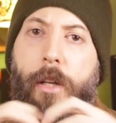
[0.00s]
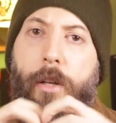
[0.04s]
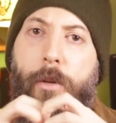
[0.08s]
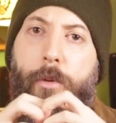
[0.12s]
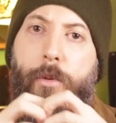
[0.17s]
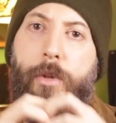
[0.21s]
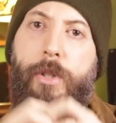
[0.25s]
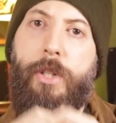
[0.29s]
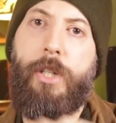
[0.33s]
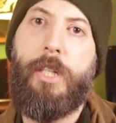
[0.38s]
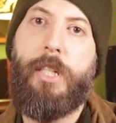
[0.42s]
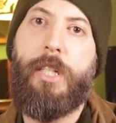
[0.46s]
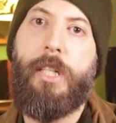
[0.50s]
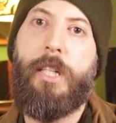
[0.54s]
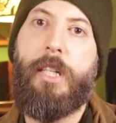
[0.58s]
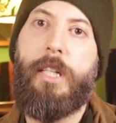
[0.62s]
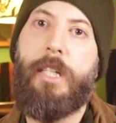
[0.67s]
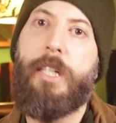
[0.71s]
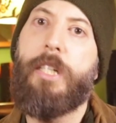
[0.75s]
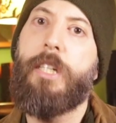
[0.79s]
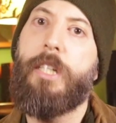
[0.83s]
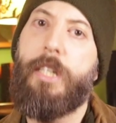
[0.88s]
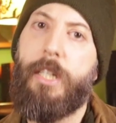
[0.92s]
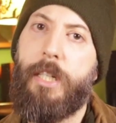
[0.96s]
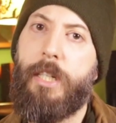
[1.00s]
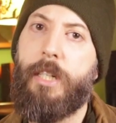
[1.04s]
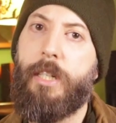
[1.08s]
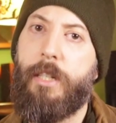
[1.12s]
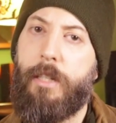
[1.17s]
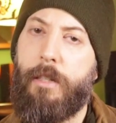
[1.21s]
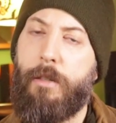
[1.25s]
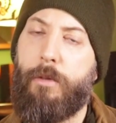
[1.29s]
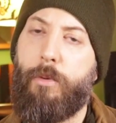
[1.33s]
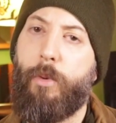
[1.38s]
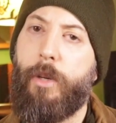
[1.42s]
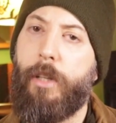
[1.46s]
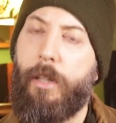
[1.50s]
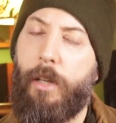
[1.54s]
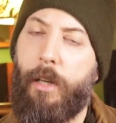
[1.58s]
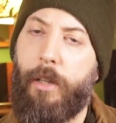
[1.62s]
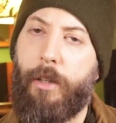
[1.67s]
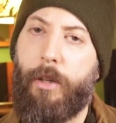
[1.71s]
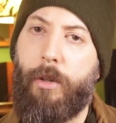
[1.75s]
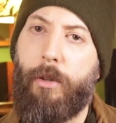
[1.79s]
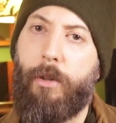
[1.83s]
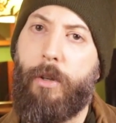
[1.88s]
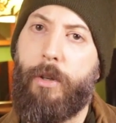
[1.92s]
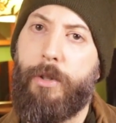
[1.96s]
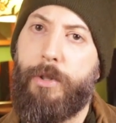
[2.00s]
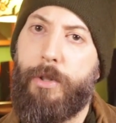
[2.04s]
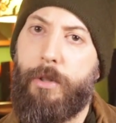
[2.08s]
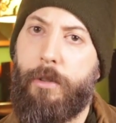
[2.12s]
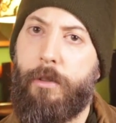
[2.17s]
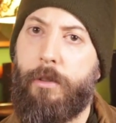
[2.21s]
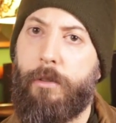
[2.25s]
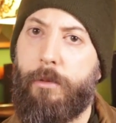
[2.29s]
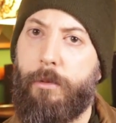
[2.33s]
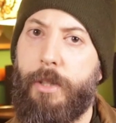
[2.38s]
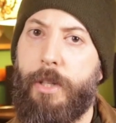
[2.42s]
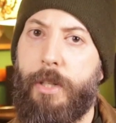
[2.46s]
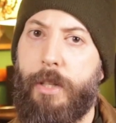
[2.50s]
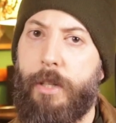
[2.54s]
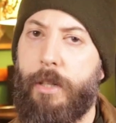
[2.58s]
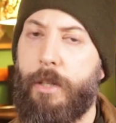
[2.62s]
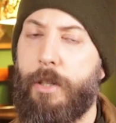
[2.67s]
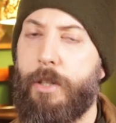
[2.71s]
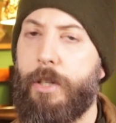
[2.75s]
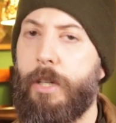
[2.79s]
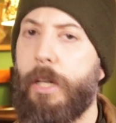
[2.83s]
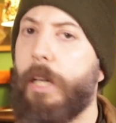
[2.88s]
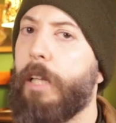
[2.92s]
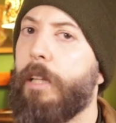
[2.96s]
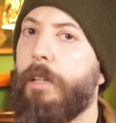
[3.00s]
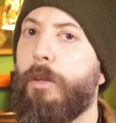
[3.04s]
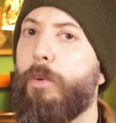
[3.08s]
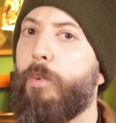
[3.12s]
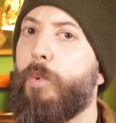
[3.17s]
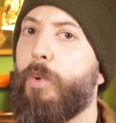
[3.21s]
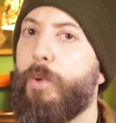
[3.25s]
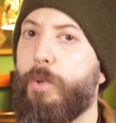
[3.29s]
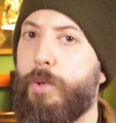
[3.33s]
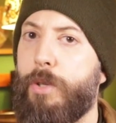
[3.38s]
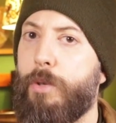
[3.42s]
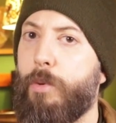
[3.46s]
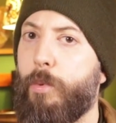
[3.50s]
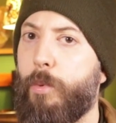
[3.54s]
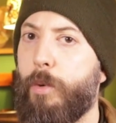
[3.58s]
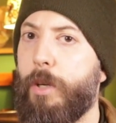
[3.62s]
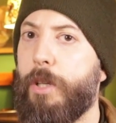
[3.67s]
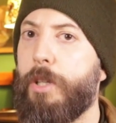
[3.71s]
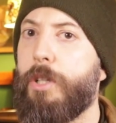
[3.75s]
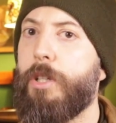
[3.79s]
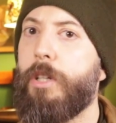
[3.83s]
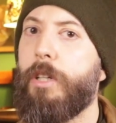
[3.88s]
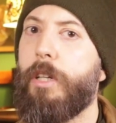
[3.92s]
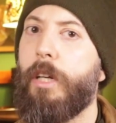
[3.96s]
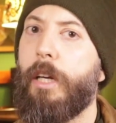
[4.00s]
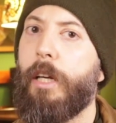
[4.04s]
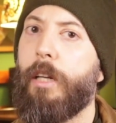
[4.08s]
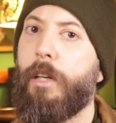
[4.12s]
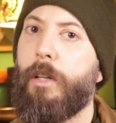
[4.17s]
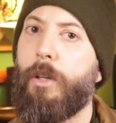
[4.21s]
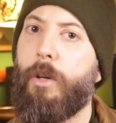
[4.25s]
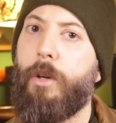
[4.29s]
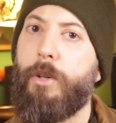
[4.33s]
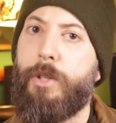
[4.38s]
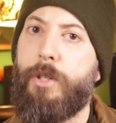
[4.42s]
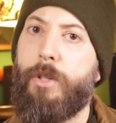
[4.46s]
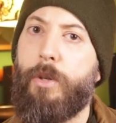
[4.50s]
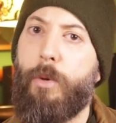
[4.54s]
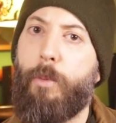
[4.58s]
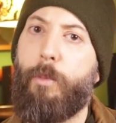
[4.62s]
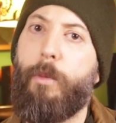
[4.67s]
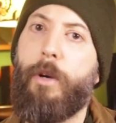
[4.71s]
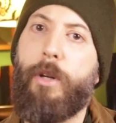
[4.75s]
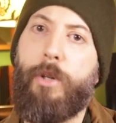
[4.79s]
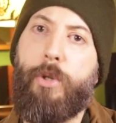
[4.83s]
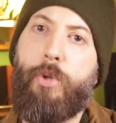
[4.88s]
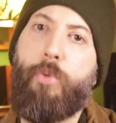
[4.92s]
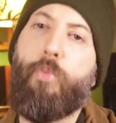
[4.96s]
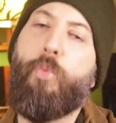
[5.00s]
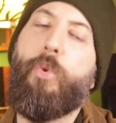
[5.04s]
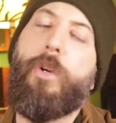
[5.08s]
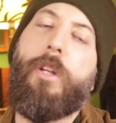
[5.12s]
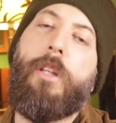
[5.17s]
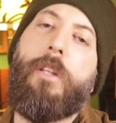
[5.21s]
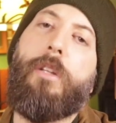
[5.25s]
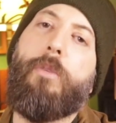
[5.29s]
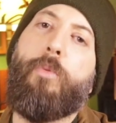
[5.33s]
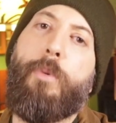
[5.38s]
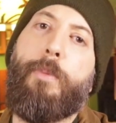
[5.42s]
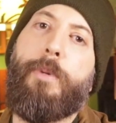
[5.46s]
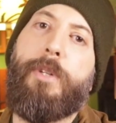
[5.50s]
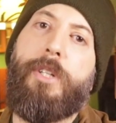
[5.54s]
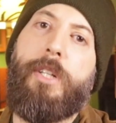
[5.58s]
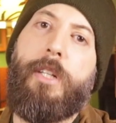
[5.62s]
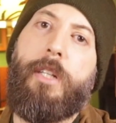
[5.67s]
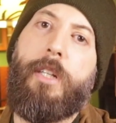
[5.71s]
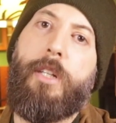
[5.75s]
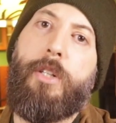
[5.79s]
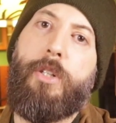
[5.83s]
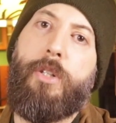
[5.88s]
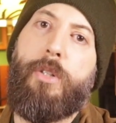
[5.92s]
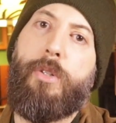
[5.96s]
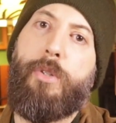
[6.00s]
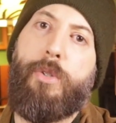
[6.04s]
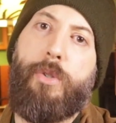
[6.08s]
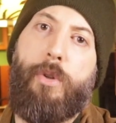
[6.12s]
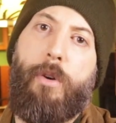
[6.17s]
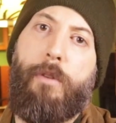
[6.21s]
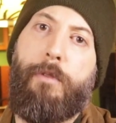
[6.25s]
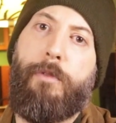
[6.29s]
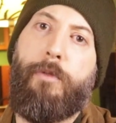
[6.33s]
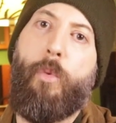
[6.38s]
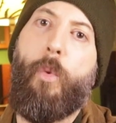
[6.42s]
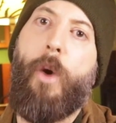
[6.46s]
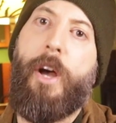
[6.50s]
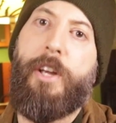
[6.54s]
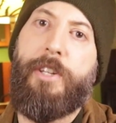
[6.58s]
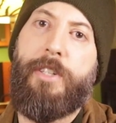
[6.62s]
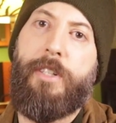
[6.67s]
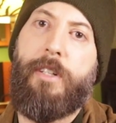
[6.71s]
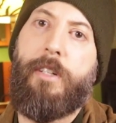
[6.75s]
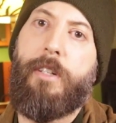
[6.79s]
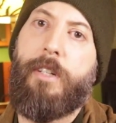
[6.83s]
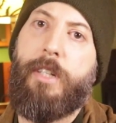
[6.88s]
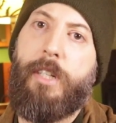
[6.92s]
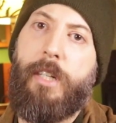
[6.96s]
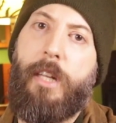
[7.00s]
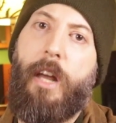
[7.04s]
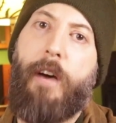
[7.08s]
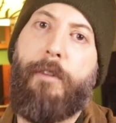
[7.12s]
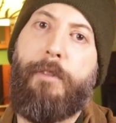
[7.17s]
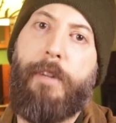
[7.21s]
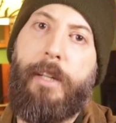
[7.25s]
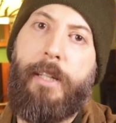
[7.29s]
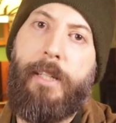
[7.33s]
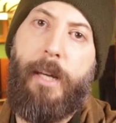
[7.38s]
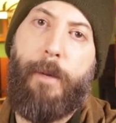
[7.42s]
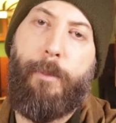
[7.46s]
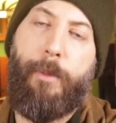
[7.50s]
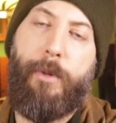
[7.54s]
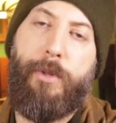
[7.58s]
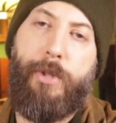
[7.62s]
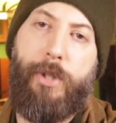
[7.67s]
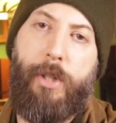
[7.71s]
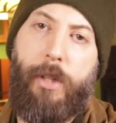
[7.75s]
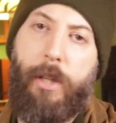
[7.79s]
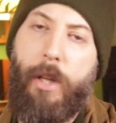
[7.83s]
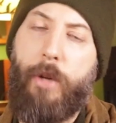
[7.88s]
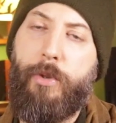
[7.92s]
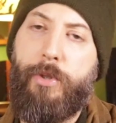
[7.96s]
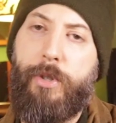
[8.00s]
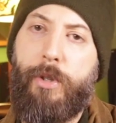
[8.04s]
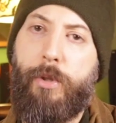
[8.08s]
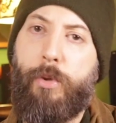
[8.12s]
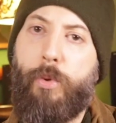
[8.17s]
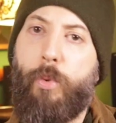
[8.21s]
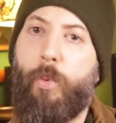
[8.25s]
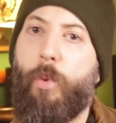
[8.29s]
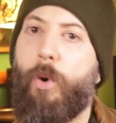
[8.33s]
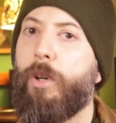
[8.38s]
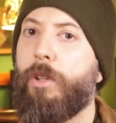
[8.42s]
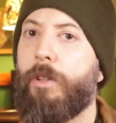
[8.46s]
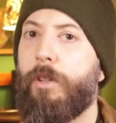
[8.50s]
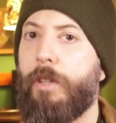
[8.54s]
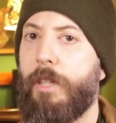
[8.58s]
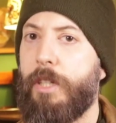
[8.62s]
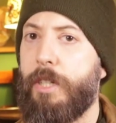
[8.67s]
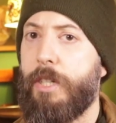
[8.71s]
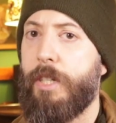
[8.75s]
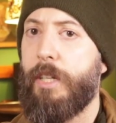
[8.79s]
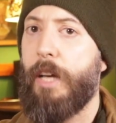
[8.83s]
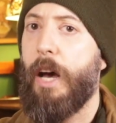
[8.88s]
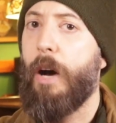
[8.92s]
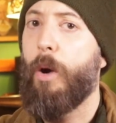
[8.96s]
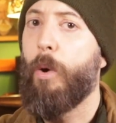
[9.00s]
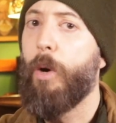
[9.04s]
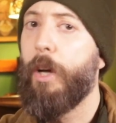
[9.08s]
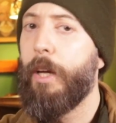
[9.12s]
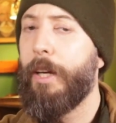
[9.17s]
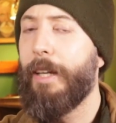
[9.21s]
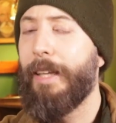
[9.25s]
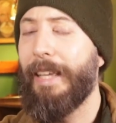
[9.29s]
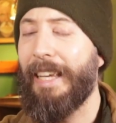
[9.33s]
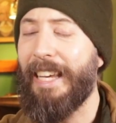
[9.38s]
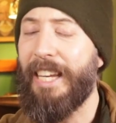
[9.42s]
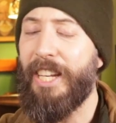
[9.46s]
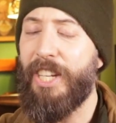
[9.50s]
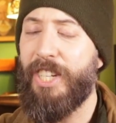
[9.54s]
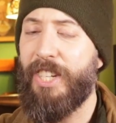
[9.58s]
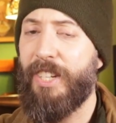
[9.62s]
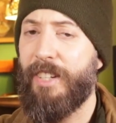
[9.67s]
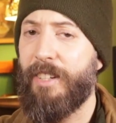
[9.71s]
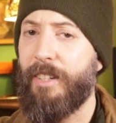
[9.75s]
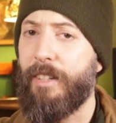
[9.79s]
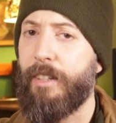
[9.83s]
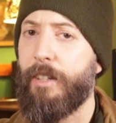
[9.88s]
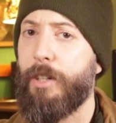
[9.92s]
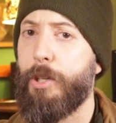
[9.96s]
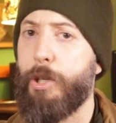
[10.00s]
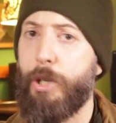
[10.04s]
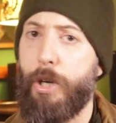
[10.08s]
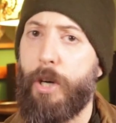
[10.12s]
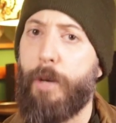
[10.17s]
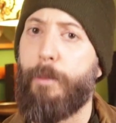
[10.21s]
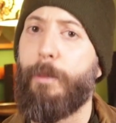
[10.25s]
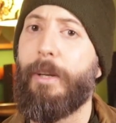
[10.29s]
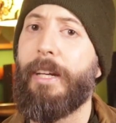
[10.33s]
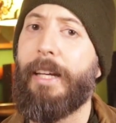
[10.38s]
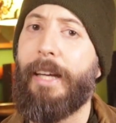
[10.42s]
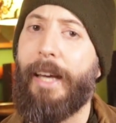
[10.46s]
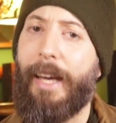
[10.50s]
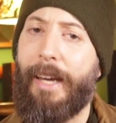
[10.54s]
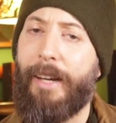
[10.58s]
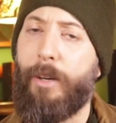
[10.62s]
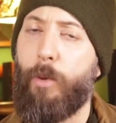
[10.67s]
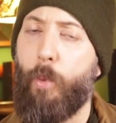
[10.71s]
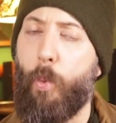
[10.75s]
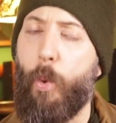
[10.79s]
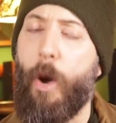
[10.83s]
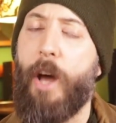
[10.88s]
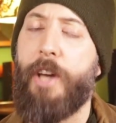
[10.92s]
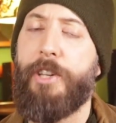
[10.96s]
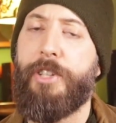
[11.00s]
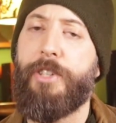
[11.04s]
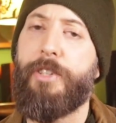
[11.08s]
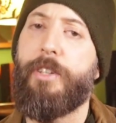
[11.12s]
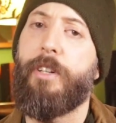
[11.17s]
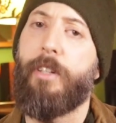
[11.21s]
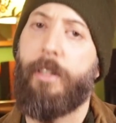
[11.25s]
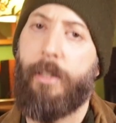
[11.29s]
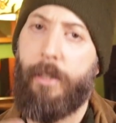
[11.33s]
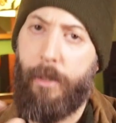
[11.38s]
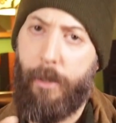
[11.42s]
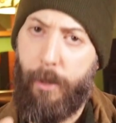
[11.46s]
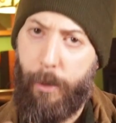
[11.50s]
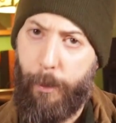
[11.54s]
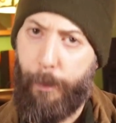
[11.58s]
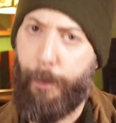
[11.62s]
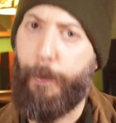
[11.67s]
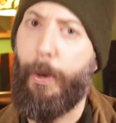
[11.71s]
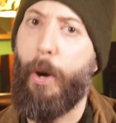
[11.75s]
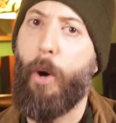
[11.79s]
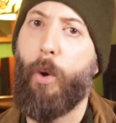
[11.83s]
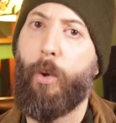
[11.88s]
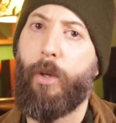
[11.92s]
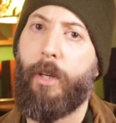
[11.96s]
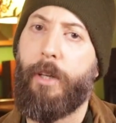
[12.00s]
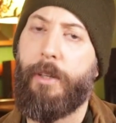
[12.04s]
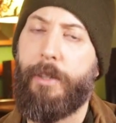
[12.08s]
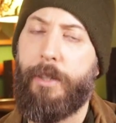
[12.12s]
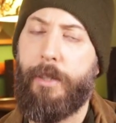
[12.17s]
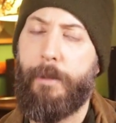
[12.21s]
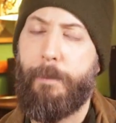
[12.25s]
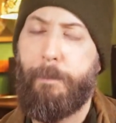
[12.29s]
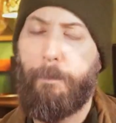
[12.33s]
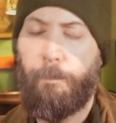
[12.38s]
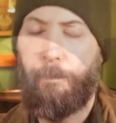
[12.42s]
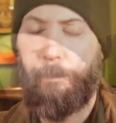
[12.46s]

Which is consistent with archaeological research in the Rus region and not so much with the representations of Western Slavic temples closer to what is now Eastern Germany and Western Poland.